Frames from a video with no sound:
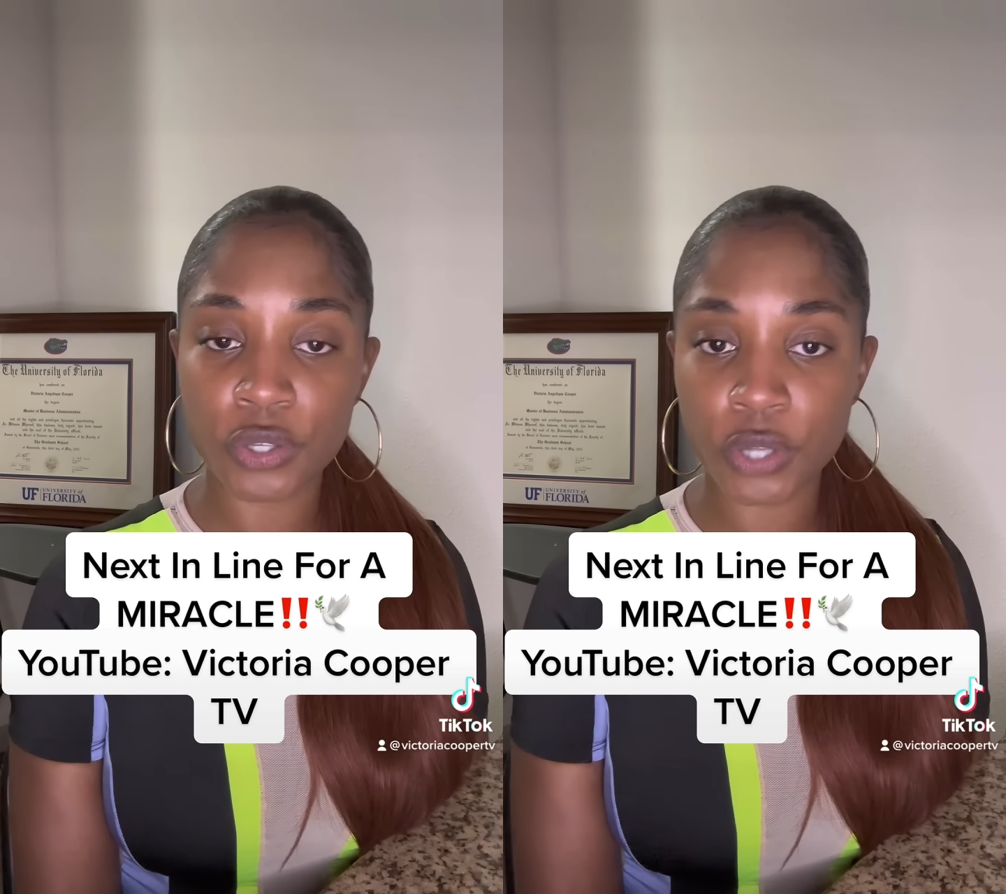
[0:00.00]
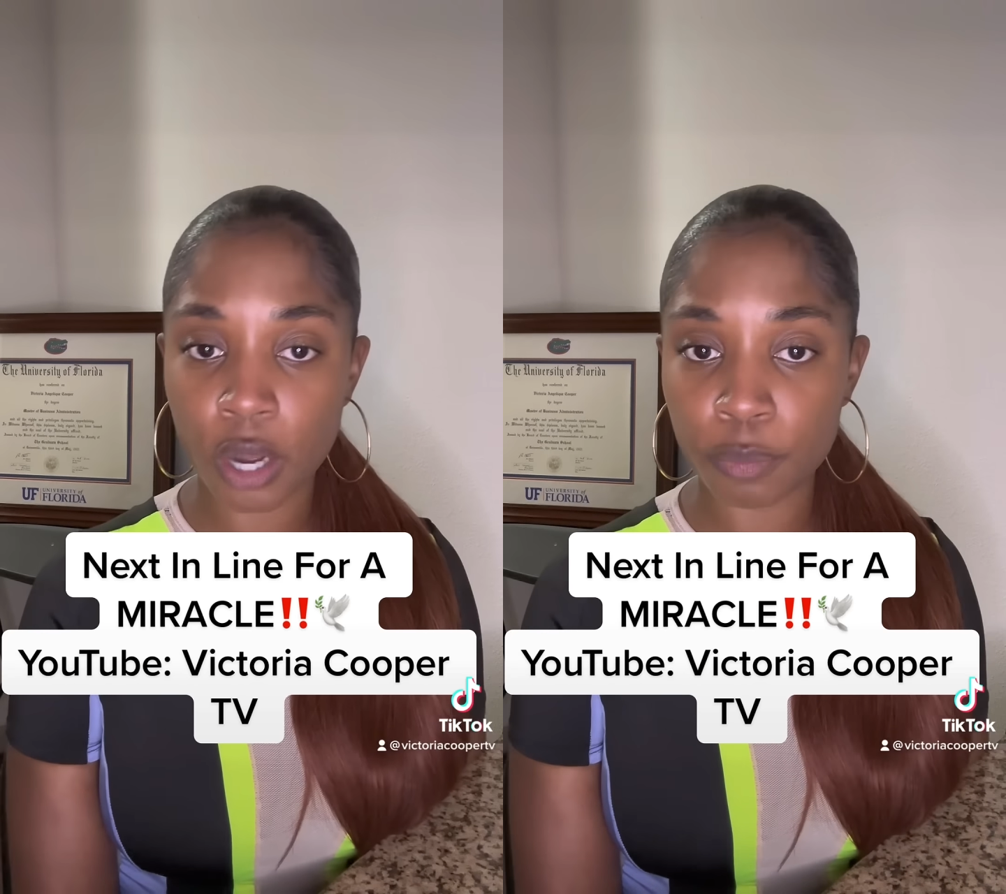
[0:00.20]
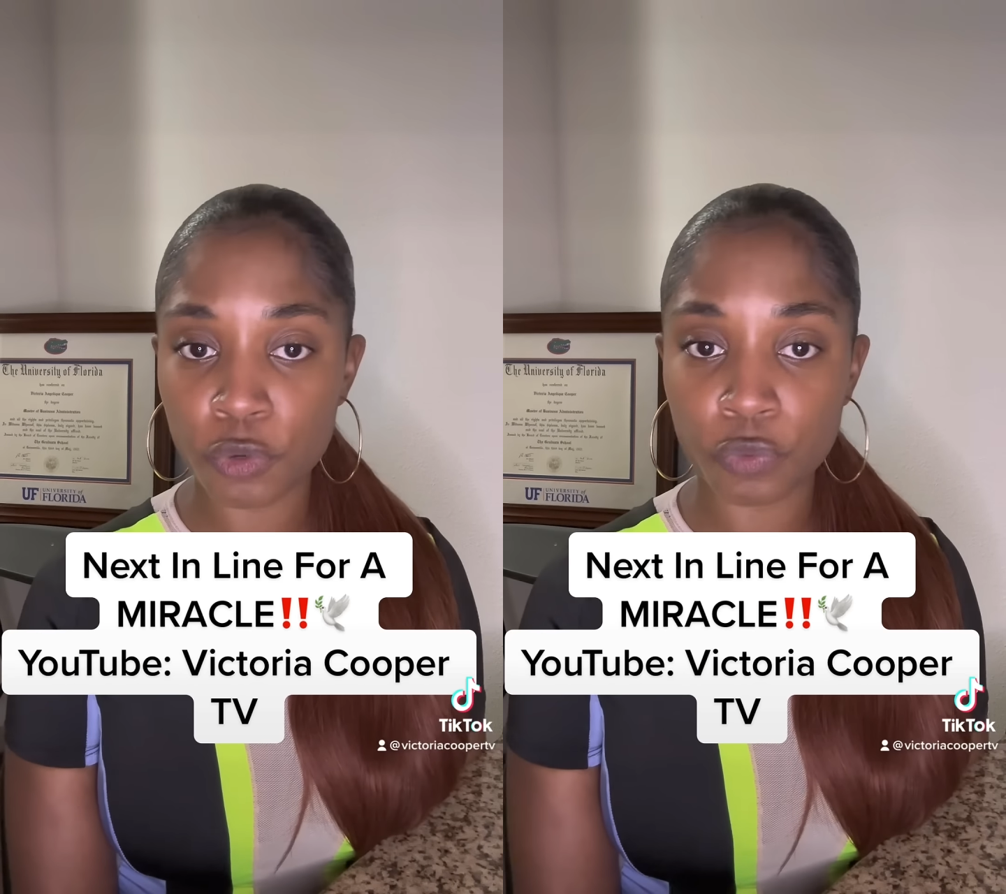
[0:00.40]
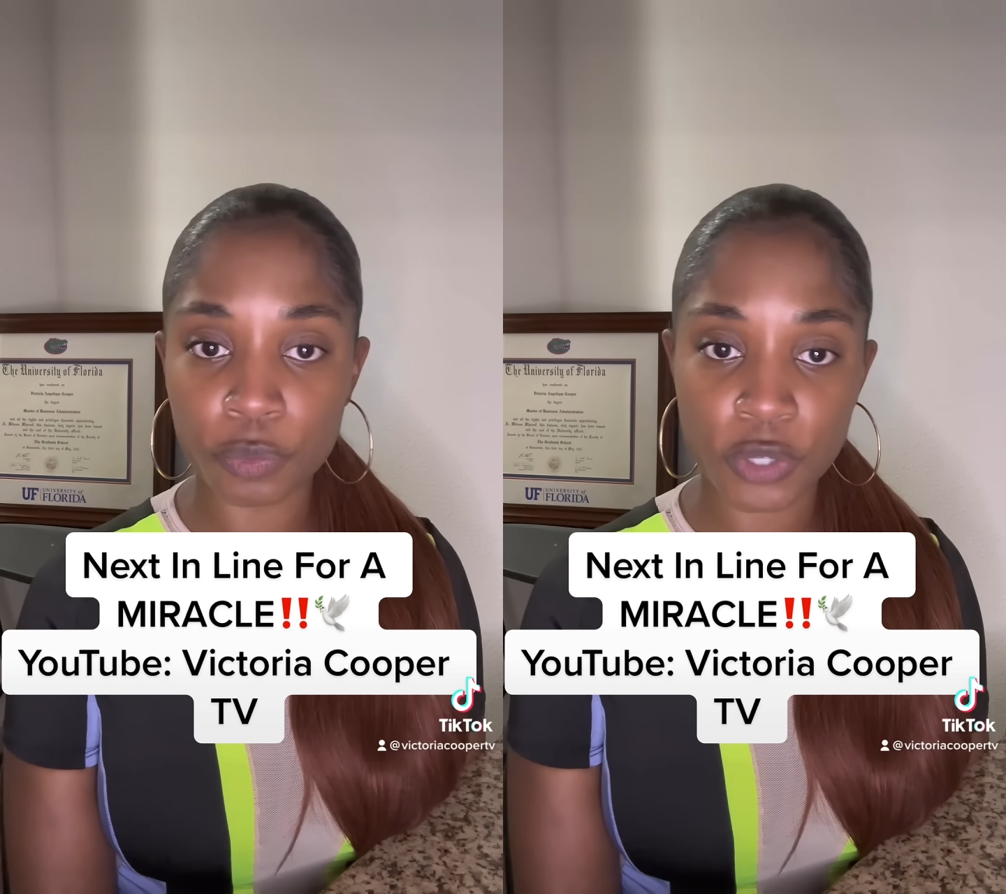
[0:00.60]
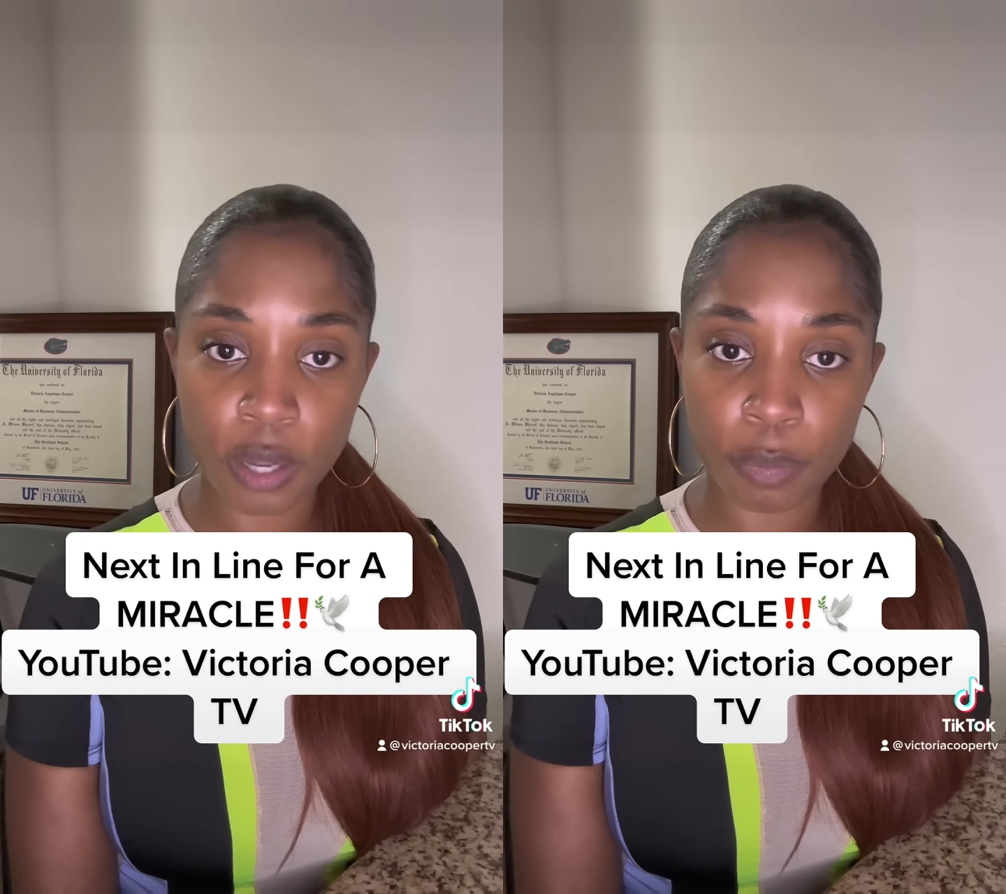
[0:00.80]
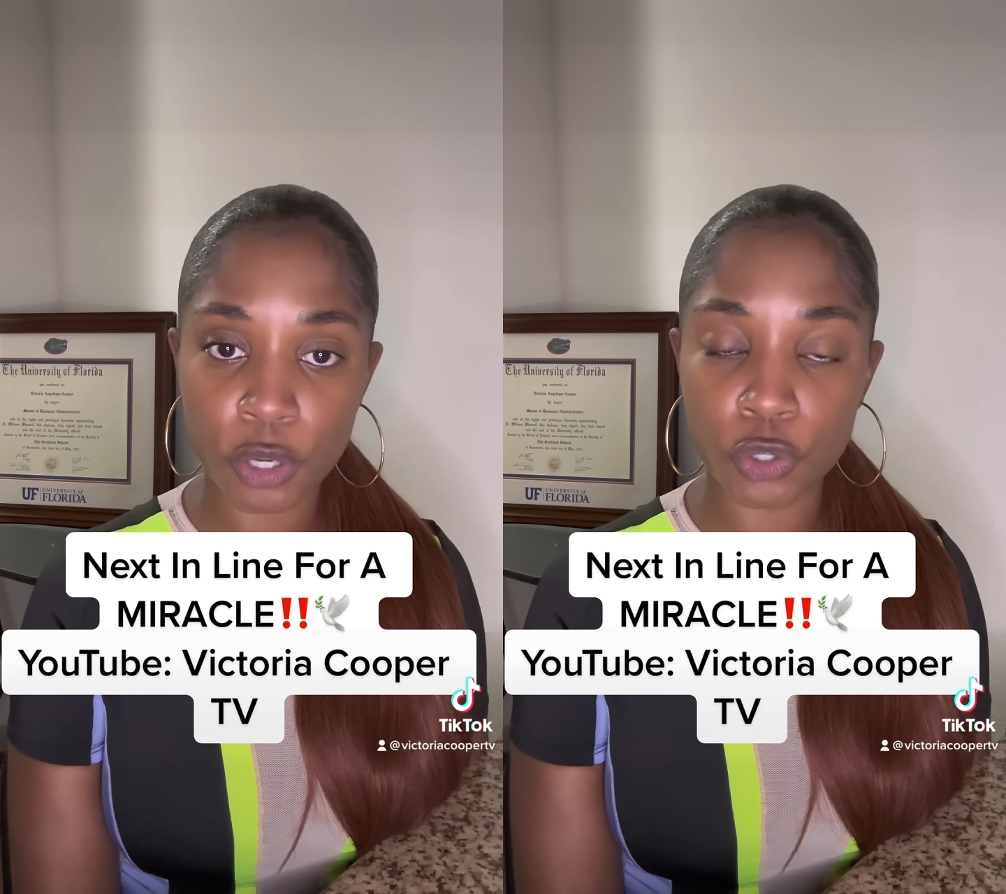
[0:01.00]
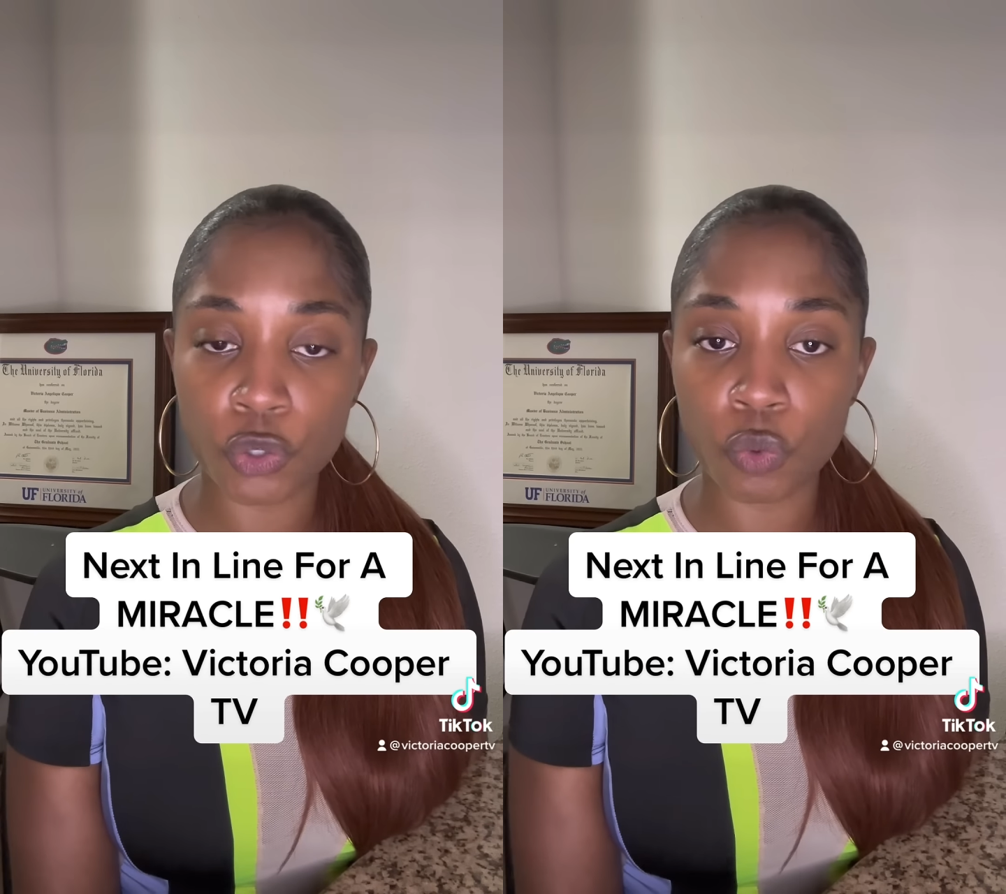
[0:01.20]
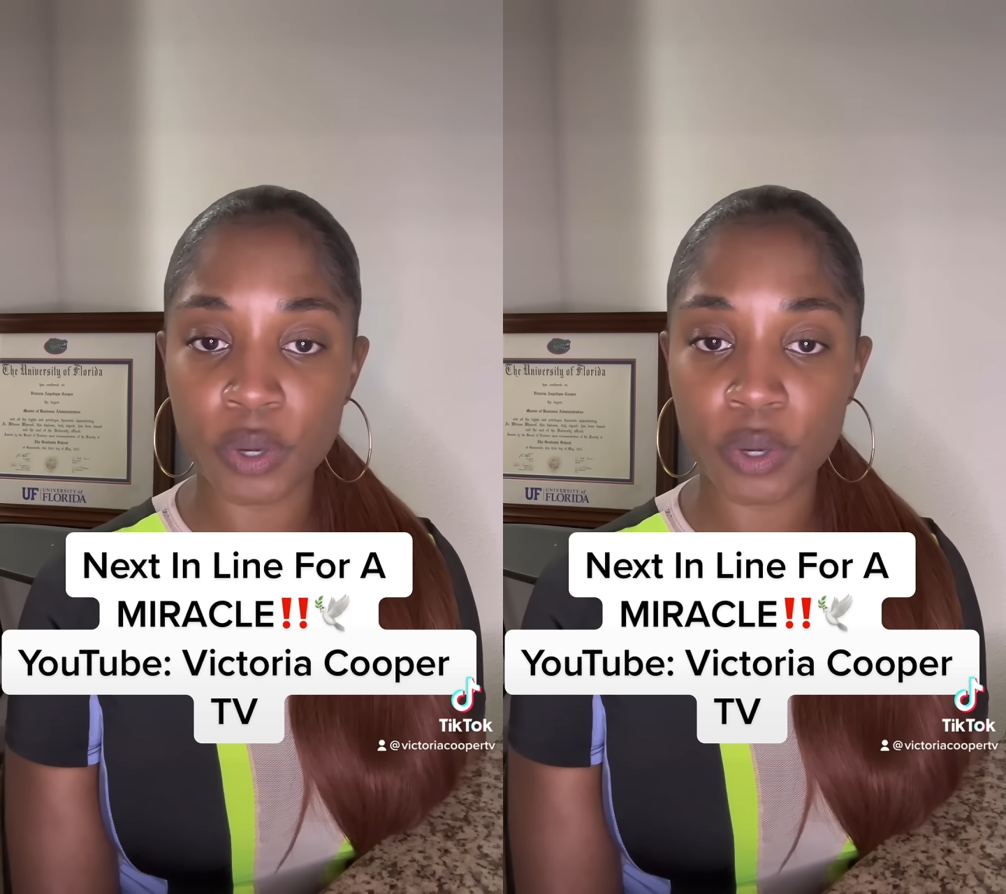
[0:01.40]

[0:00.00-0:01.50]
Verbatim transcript: to stop you from stepping into